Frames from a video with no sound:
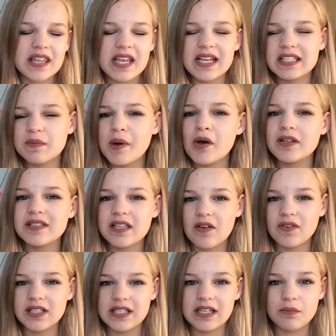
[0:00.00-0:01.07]
I think it's about
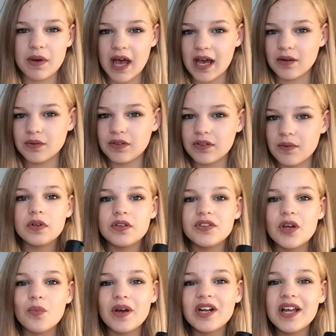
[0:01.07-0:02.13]
£17.
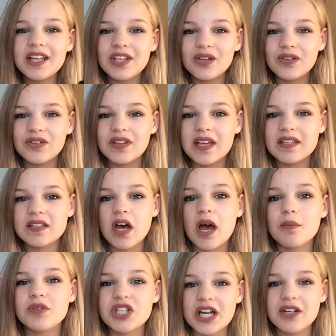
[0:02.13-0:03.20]
So when I use this,
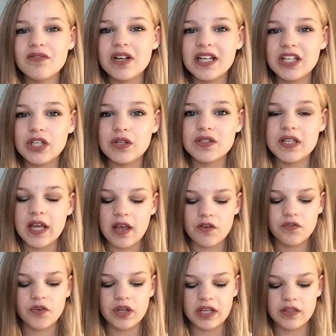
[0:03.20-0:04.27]
I'm generally using
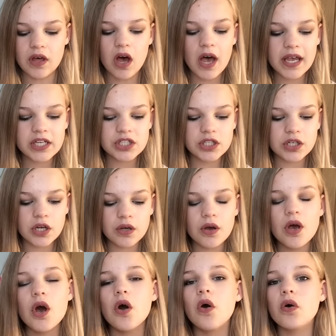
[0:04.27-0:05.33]
it for either
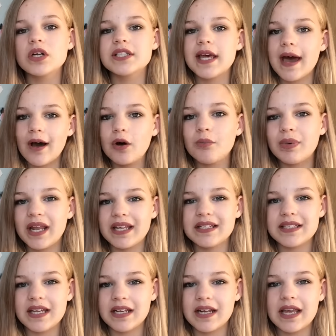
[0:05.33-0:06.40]
eyeshadow or to help
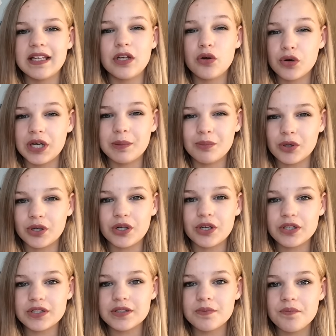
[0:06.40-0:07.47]
blend in any cream
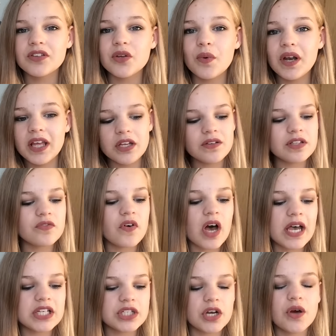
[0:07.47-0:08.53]
products. So when I use it for
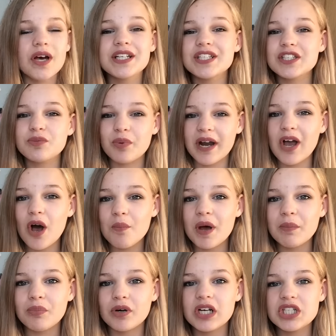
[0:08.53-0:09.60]
eyeshadow, I just spray it on
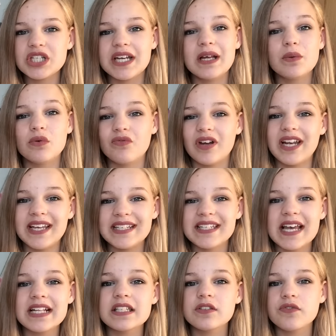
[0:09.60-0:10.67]
my brush and it will really
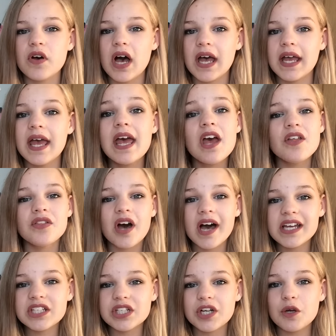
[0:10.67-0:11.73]
intensify the
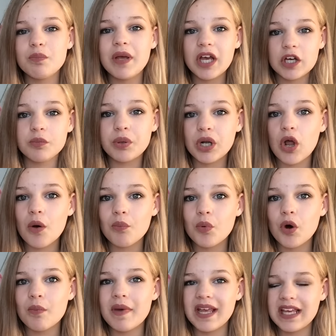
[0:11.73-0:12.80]
eyeshadow, pick up a lot
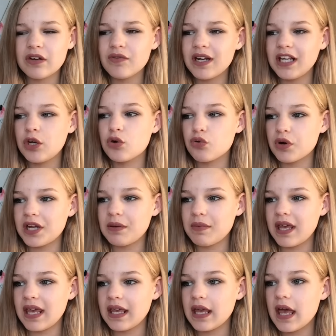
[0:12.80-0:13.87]
more, make it really
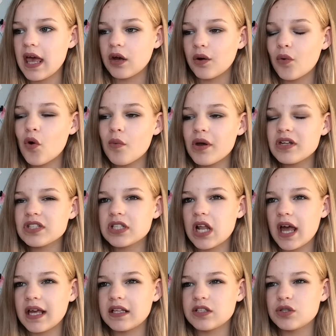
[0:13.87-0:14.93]
creamy, almost
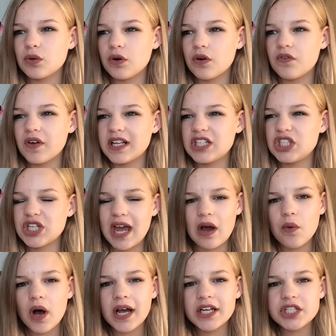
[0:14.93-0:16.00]
like sort of a
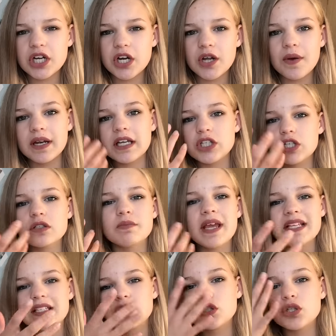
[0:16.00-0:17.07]
gel eyeshadow, and it just
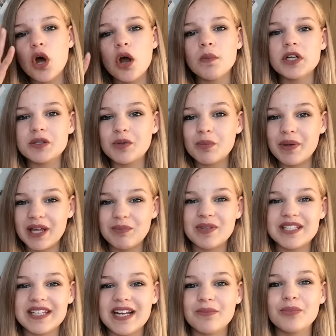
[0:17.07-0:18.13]
makes it so much more
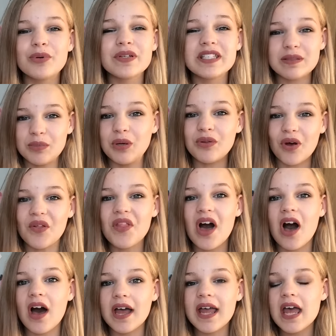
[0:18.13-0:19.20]
pigmented and more smooth on
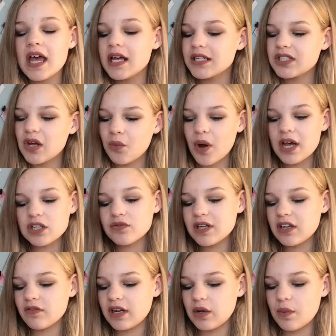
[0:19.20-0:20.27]
the eye. So it works
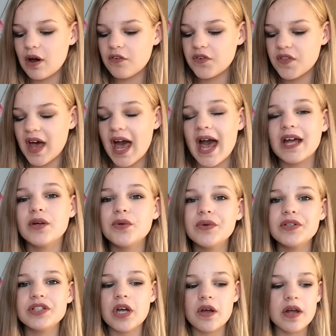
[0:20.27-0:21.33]
really, really well for that. And
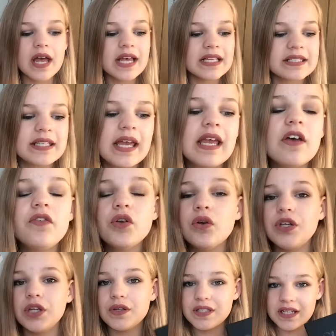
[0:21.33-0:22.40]
also, say if you're
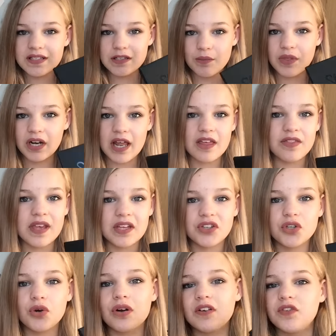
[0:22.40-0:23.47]
using something like
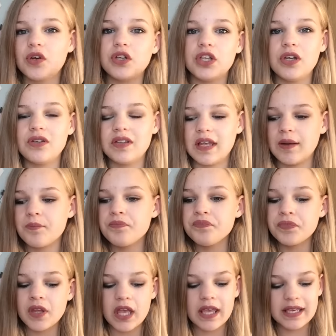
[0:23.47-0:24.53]
this or if you're using
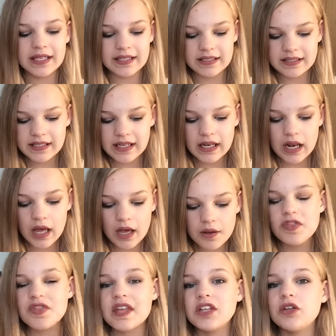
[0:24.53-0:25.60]
a
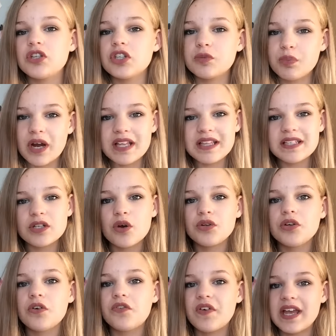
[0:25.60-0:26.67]
concealer, then you just spray this
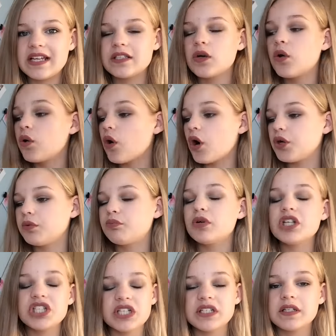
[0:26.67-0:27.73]
on your face or on
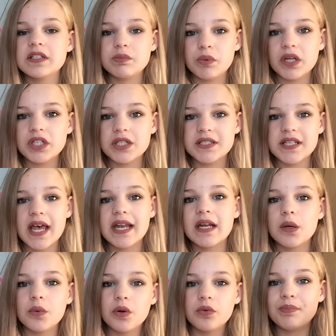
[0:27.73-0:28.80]
brushes and sponges and
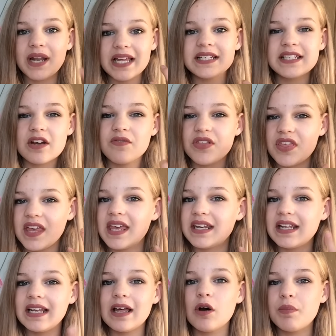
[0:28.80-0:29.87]
it will blend everything
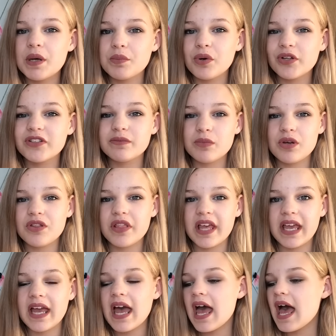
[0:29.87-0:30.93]
in a little bit more
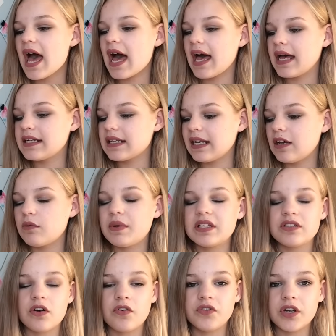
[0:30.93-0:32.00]
smoothly and a little
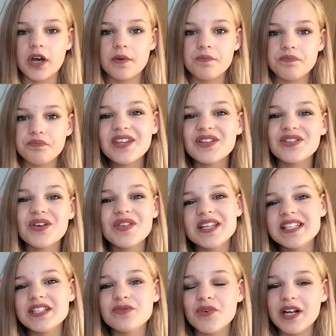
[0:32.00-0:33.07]
bit softer. So
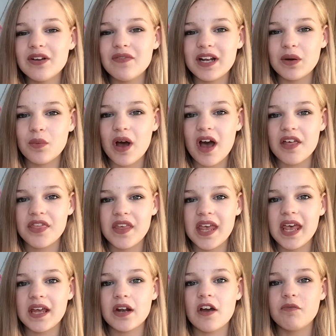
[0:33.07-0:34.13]
this is really, really worth
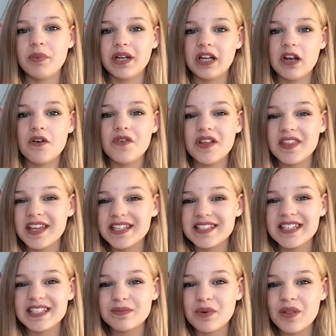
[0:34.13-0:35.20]
it, and I've been loving
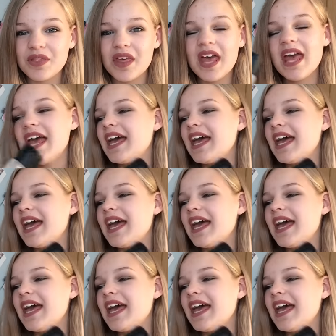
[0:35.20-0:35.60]
this month.